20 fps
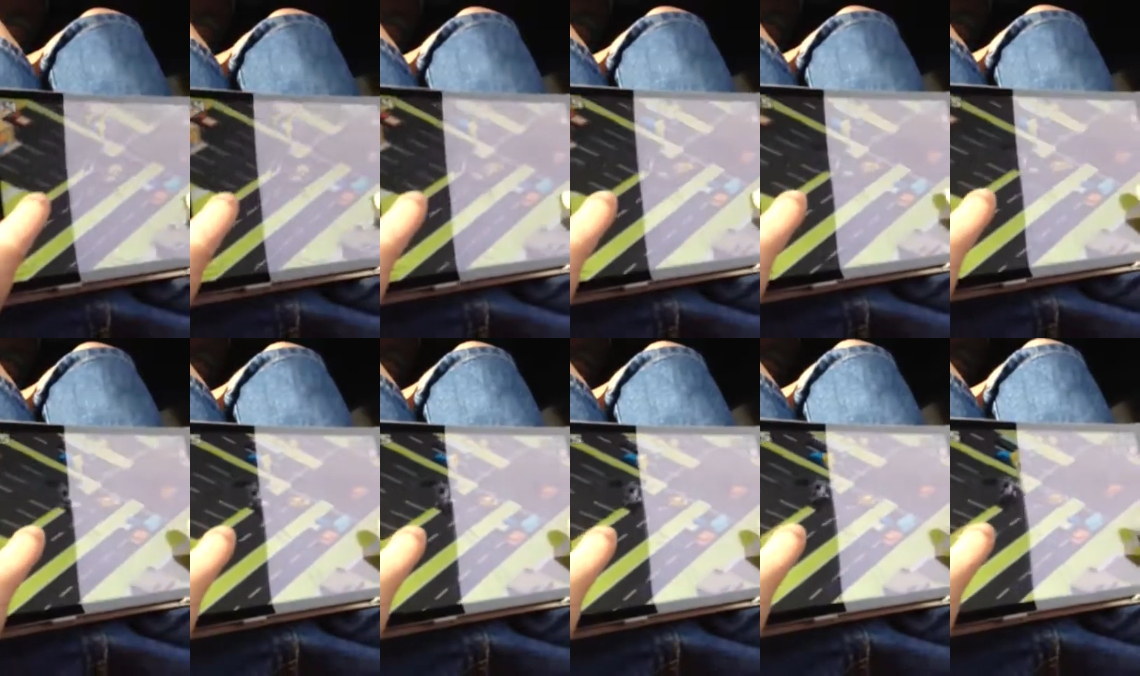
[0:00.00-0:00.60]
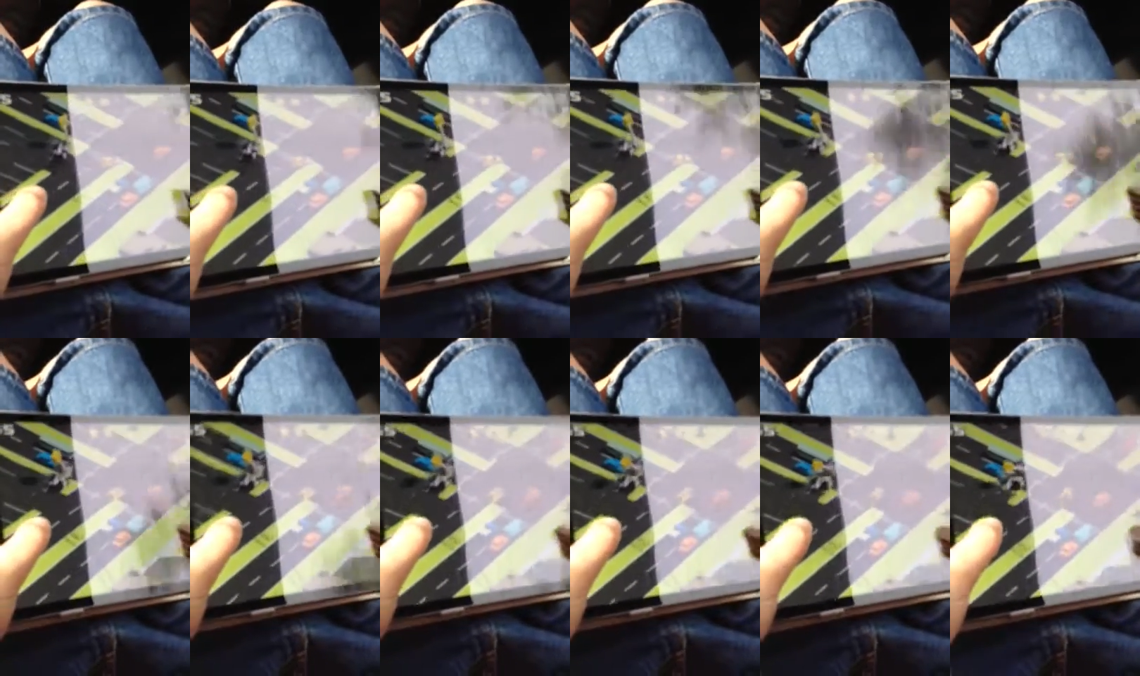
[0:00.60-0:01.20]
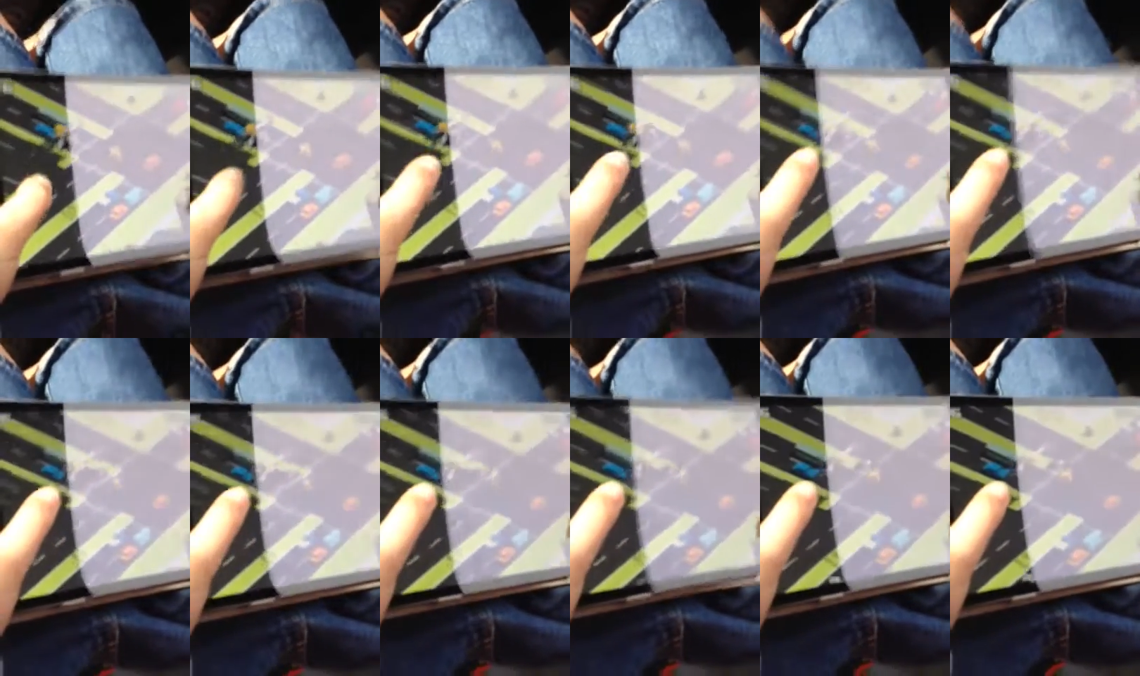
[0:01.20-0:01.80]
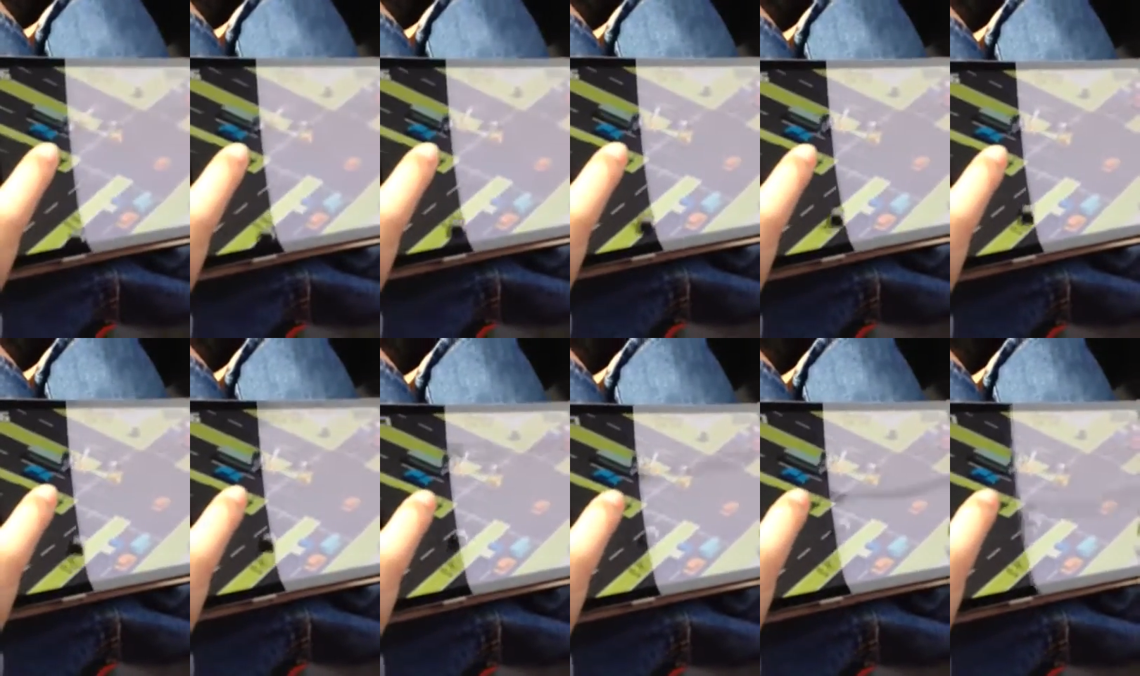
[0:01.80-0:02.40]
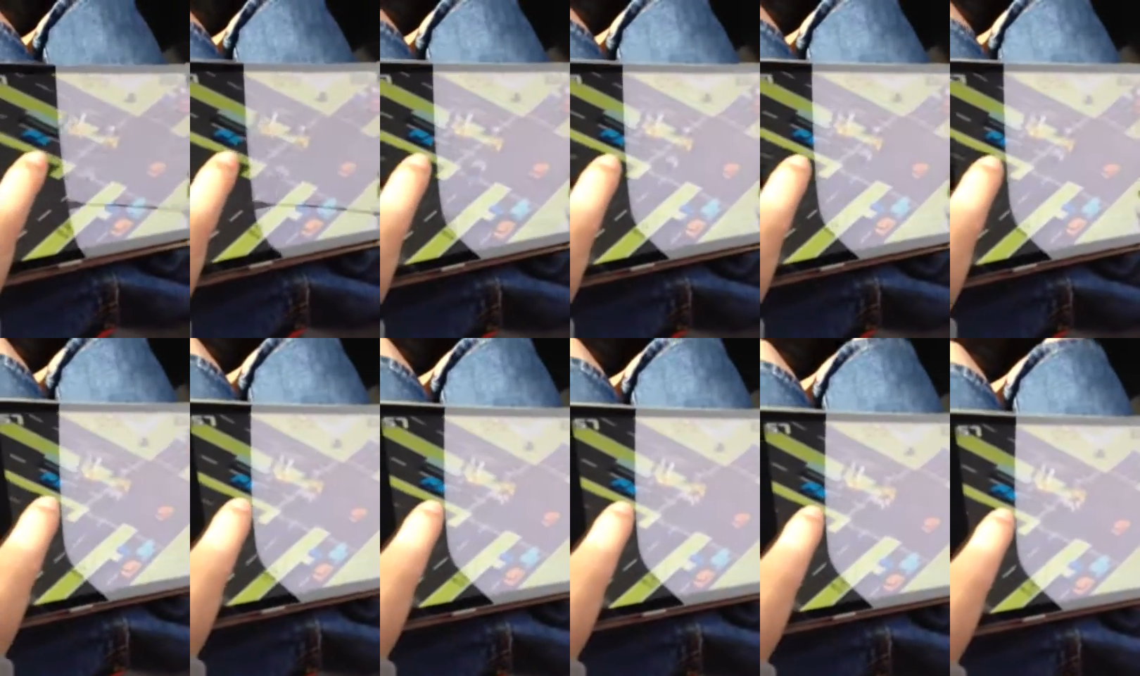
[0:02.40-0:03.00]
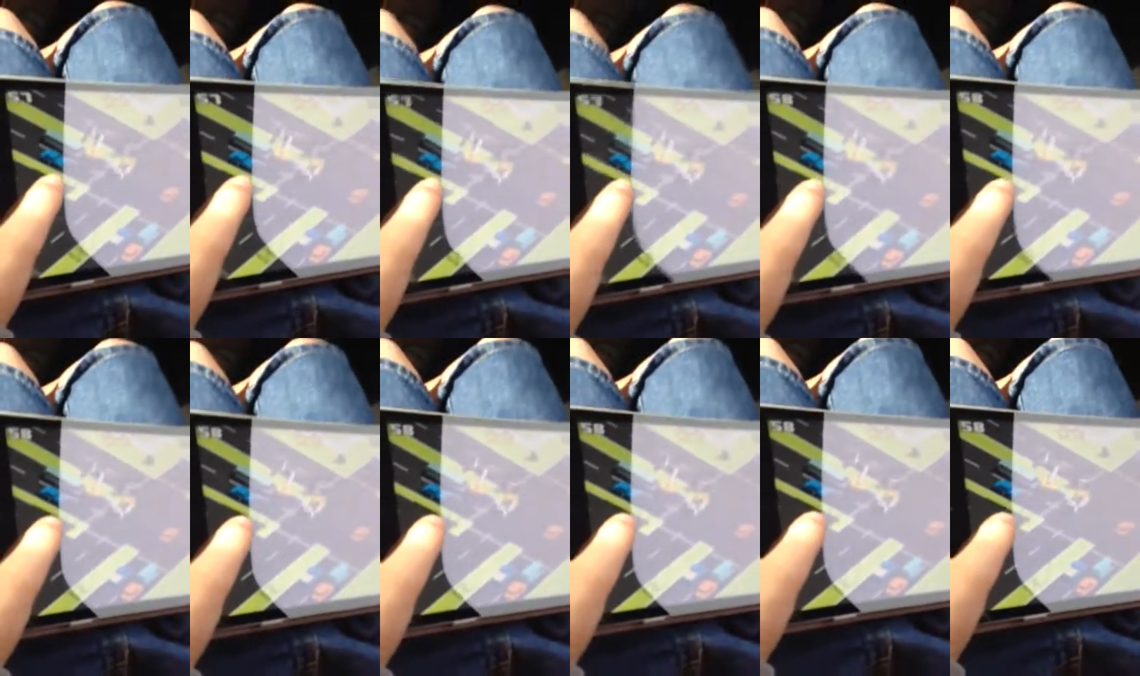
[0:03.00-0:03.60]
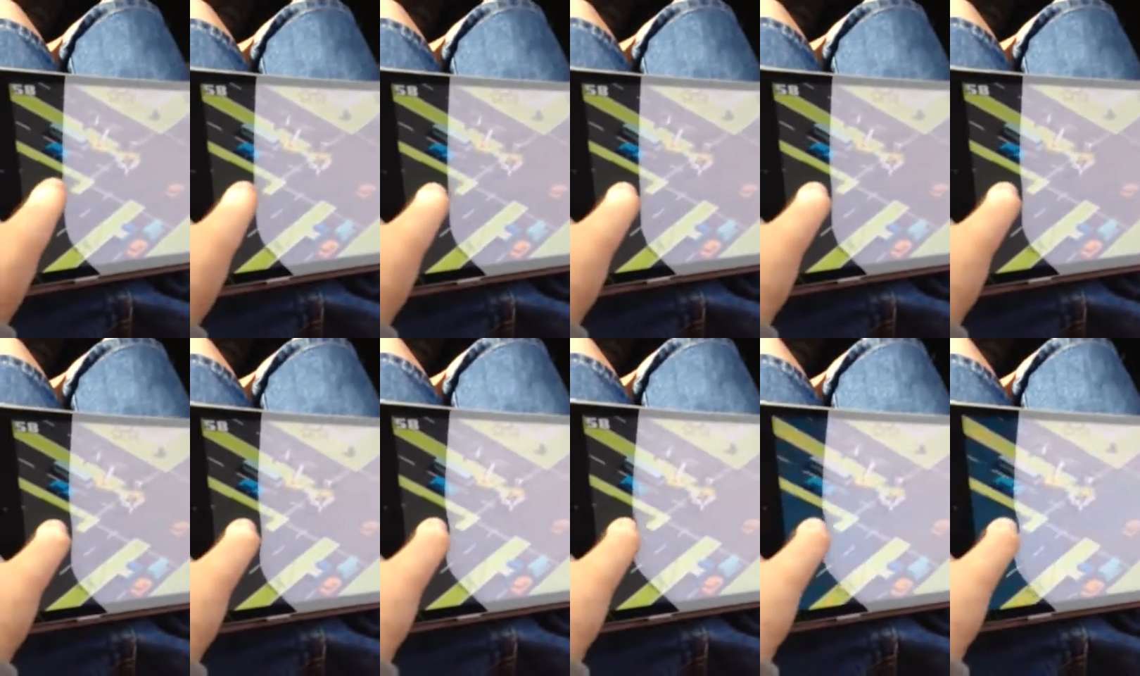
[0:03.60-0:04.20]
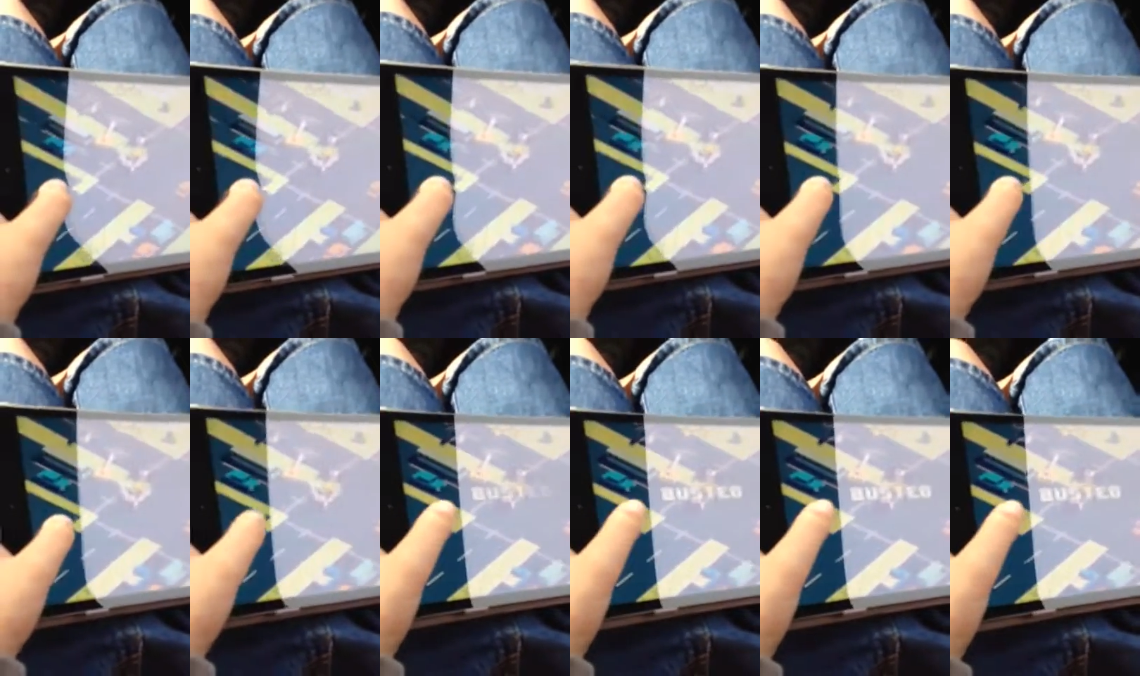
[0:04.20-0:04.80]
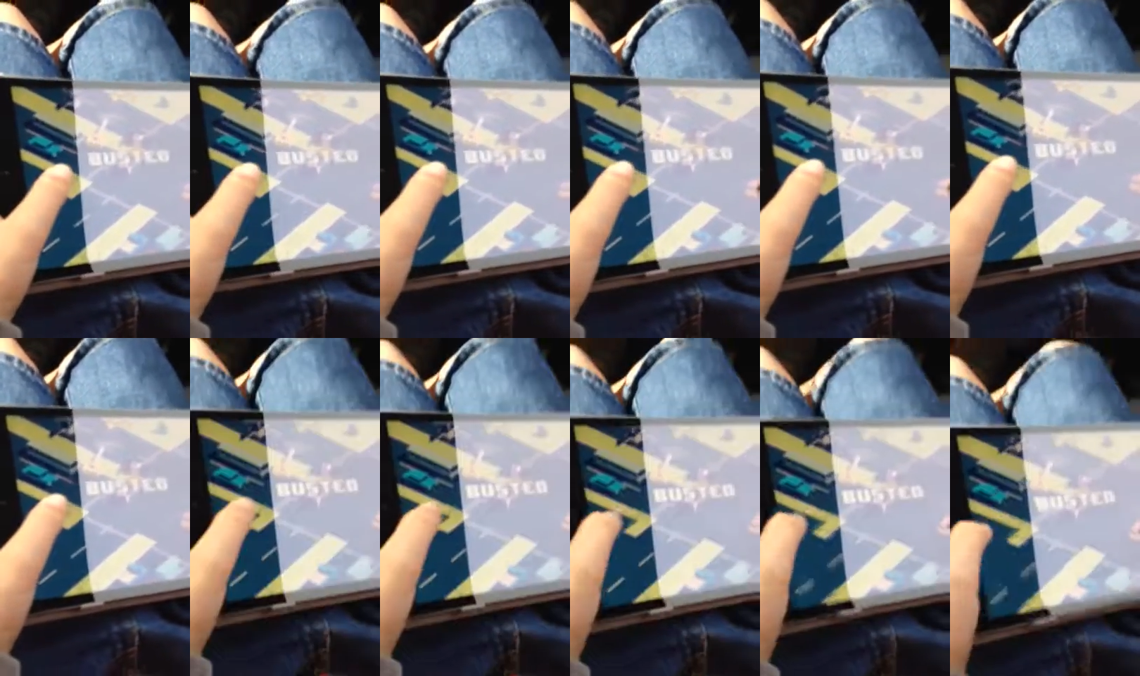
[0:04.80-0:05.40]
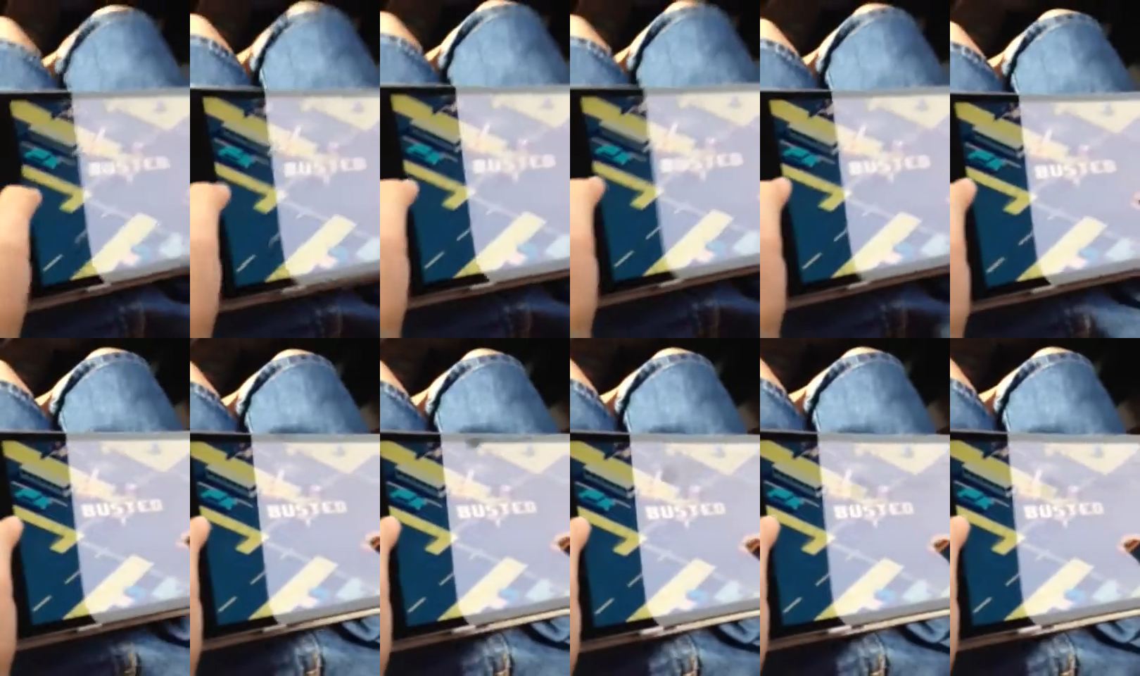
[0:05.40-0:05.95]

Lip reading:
No face is visible, so there are no lips to read.